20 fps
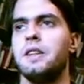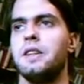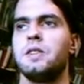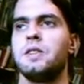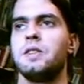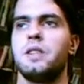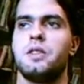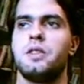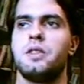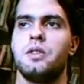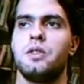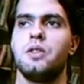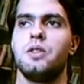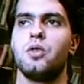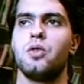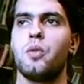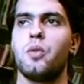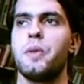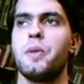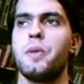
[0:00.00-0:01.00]
is that
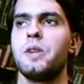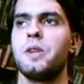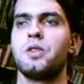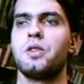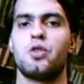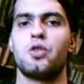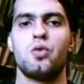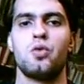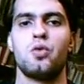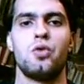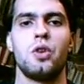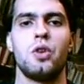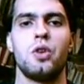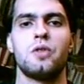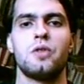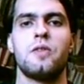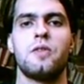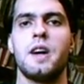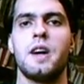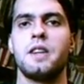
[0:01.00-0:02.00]
Europeans should
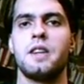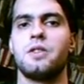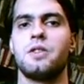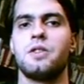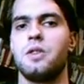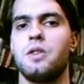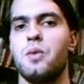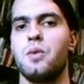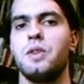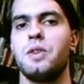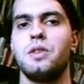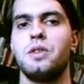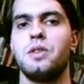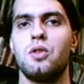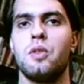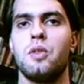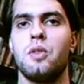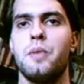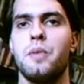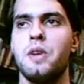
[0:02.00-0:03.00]
not fight
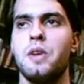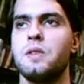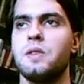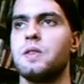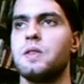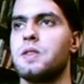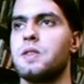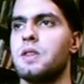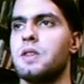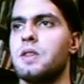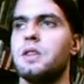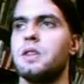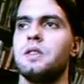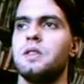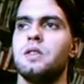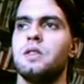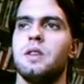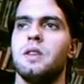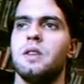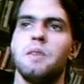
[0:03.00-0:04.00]
with Europeans,
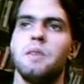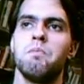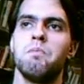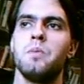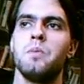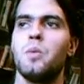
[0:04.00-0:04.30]
and